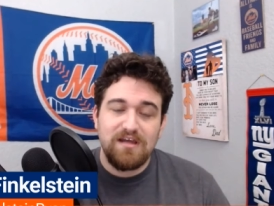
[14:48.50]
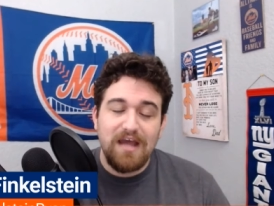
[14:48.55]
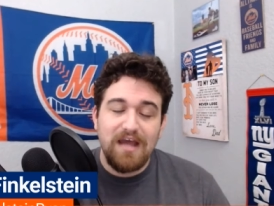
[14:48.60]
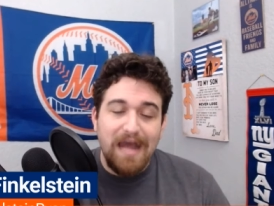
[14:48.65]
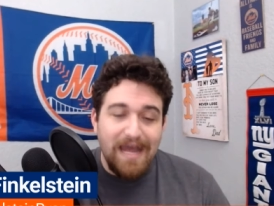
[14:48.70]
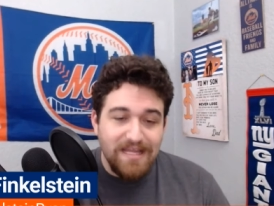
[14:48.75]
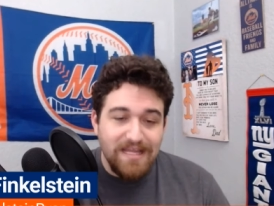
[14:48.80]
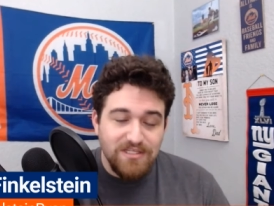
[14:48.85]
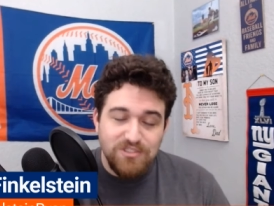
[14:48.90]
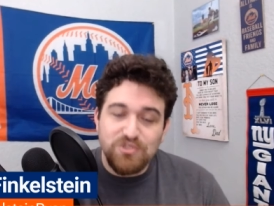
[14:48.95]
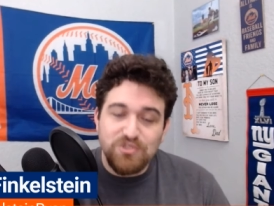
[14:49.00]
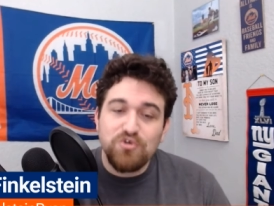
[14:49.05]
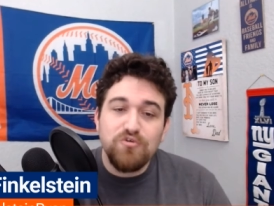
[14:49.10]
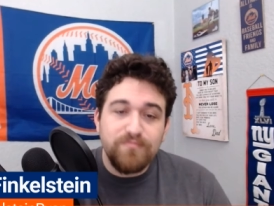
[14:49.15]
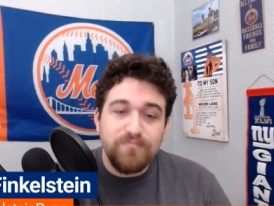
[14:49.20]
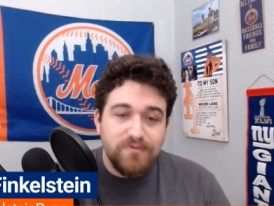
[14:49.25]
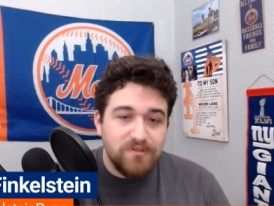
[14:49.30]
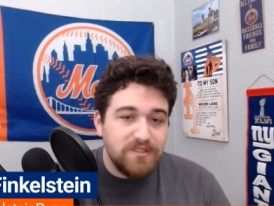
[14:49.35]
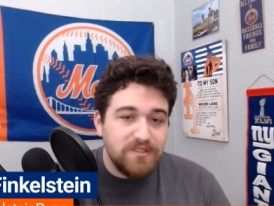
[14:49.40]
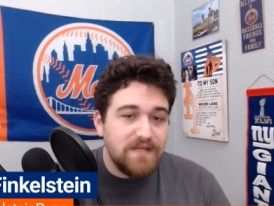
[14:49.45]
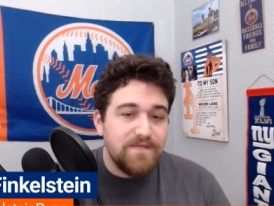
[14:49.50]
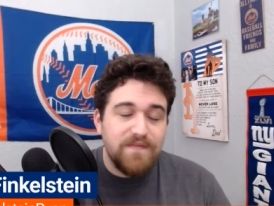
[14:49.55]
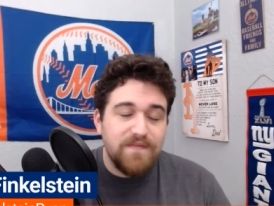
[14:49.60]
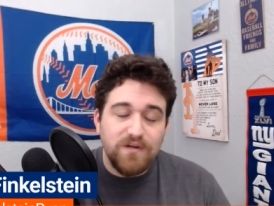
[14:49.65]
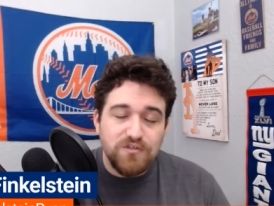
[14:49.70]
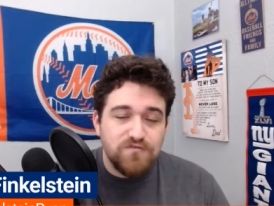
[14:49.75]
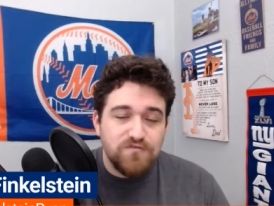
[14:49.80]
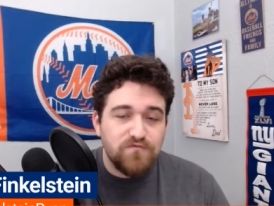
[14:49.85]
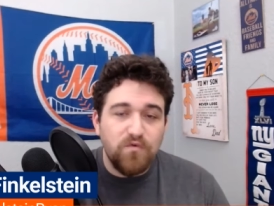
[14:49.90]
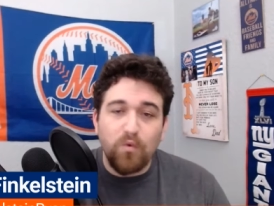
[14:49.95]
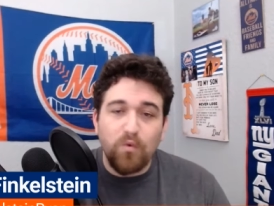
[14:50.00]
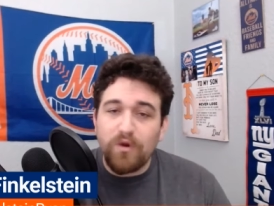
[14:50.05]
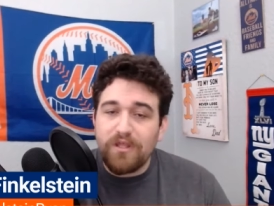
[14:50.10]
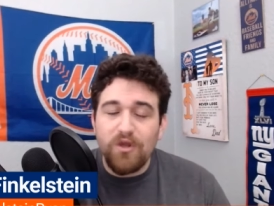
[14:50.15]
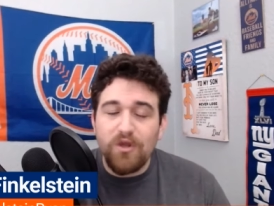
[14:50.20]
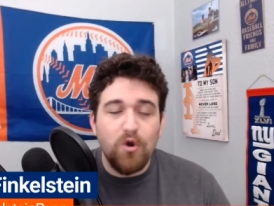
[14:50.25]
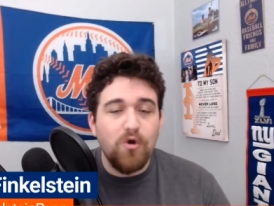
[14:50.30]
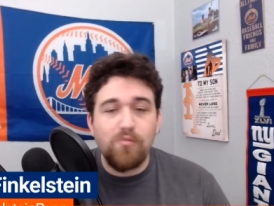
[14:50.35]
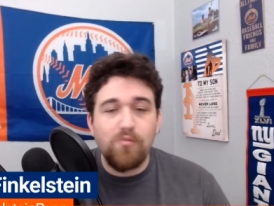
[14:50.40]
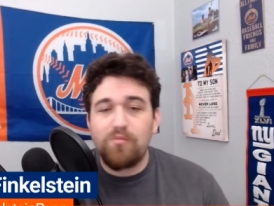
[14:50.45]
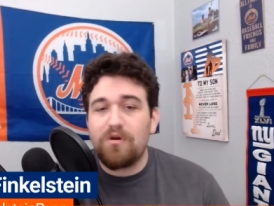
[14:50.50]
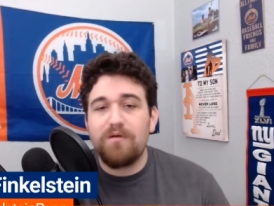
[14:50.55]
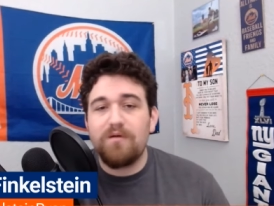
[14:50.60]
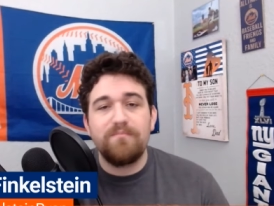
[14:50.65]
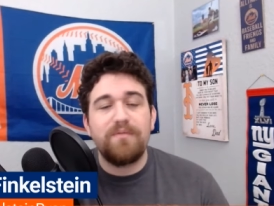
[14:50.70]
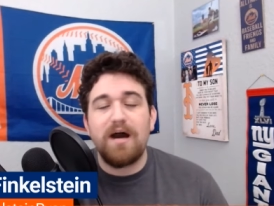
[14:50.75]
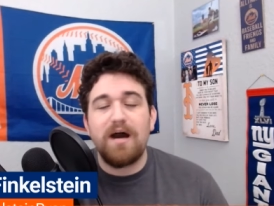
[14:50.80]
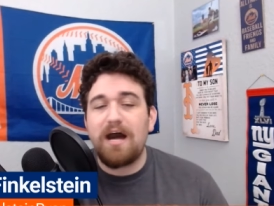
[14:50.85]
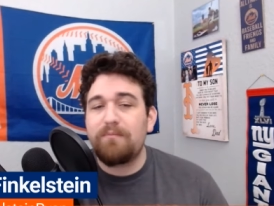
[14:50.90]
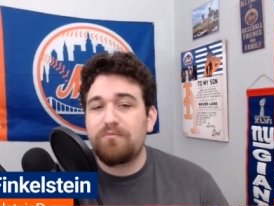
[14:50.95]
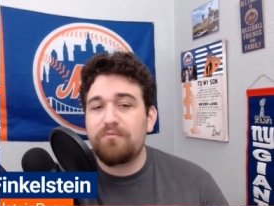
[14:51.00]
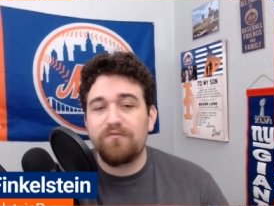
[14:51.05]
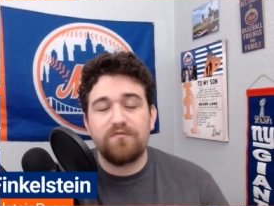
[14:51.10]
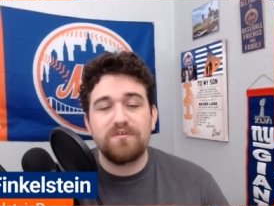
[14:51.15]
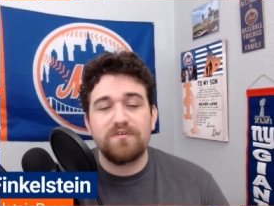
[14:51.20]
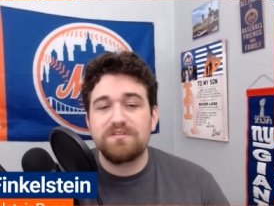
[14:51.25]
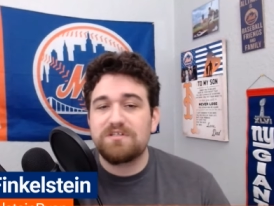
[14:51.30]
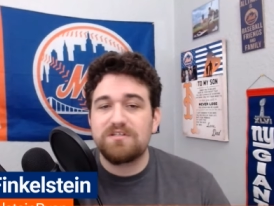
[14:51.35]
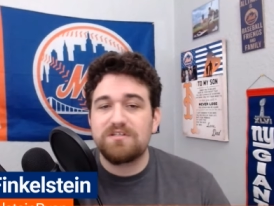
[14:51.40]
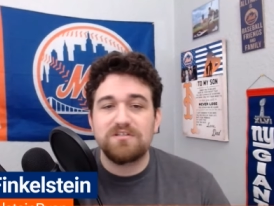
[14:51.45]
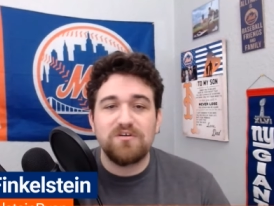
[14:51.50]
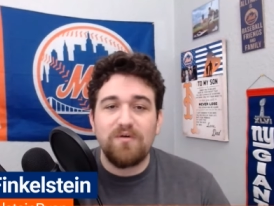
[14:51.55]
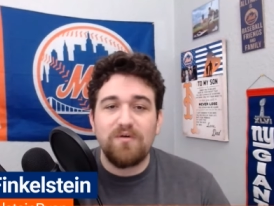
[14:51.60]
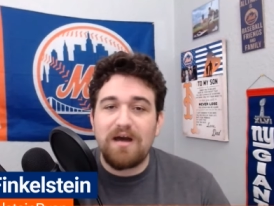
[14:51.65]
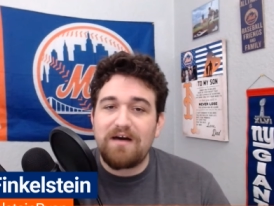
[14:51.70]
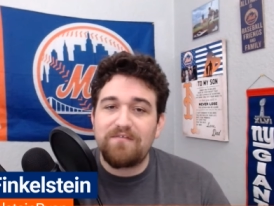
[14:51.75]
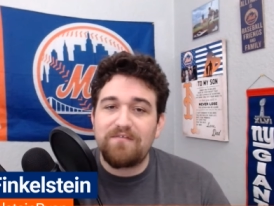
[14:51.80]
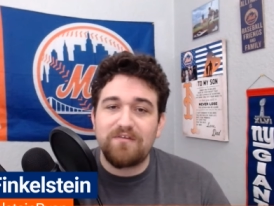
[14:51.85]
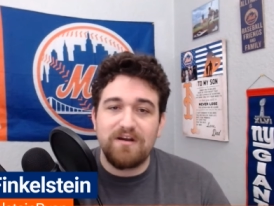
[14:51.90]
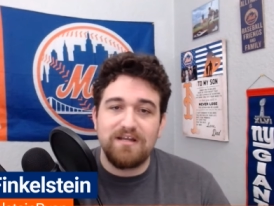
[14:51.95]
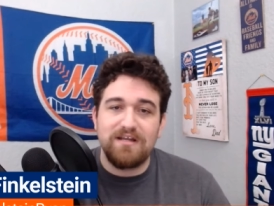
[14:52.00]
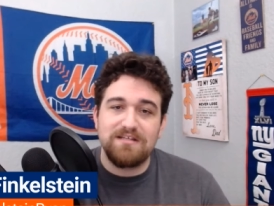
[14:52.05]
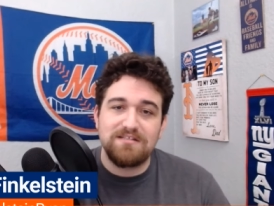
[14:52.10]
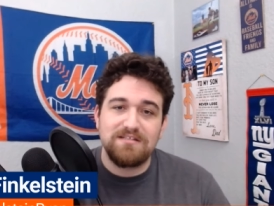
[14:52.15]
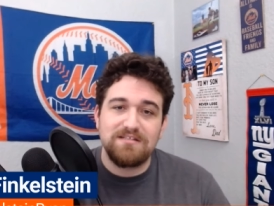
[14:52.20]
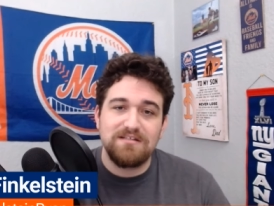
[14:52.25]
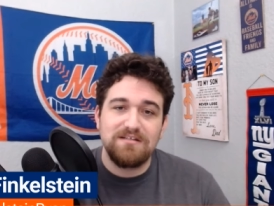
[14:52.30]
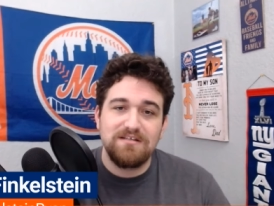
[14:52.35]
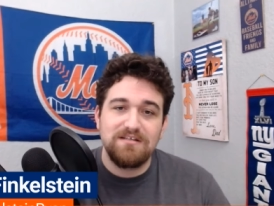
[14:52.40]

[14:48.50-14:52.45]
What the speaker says: I do believe there's 40 home run pop with Francisco Alvarez